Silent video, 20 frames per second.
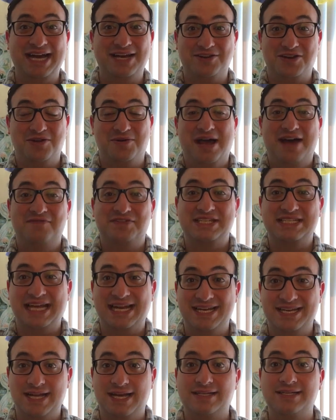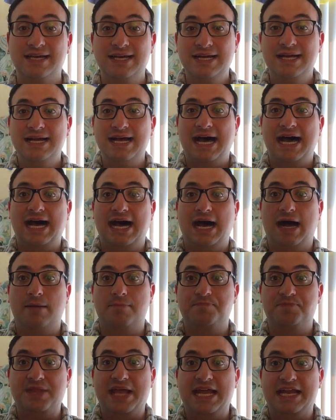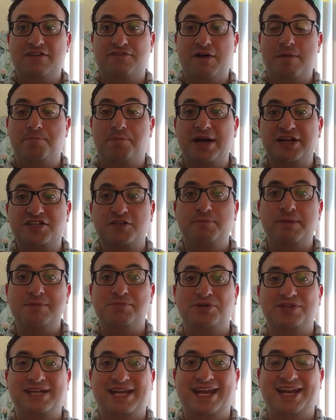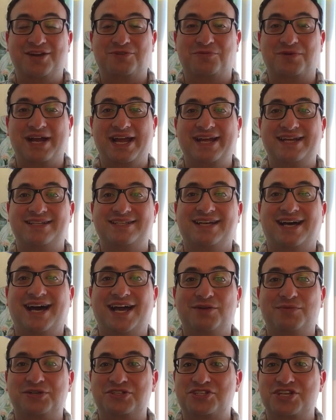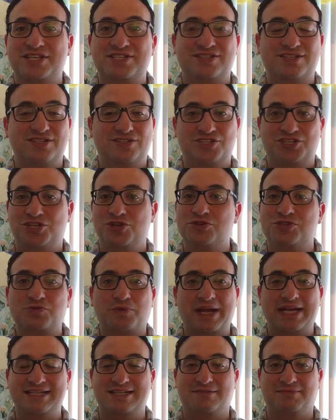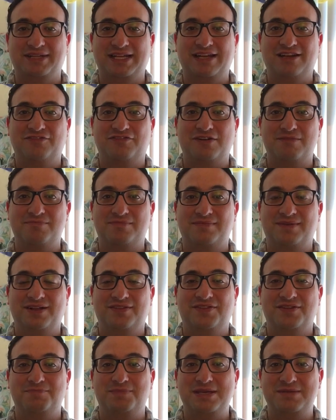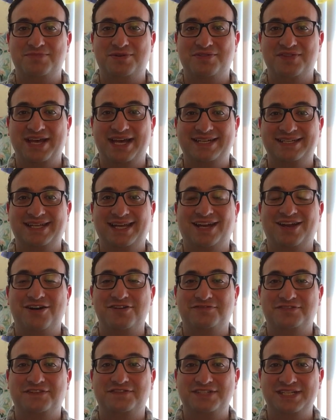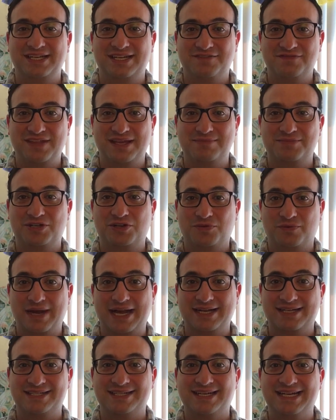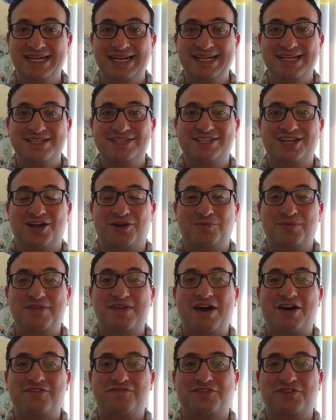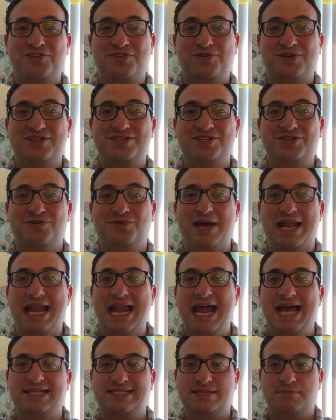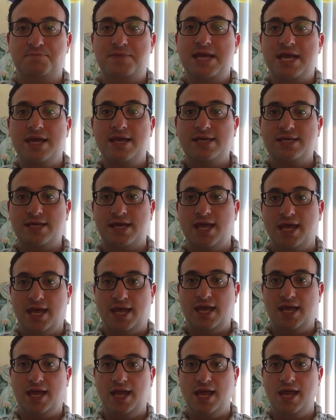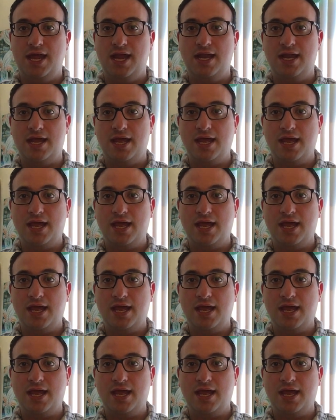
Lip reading: I don't know, haven't decided yet. And if a bunch of people get it right, I will just choose randomly from the people that get all 15 of them correct. So, without further ado, let's begin!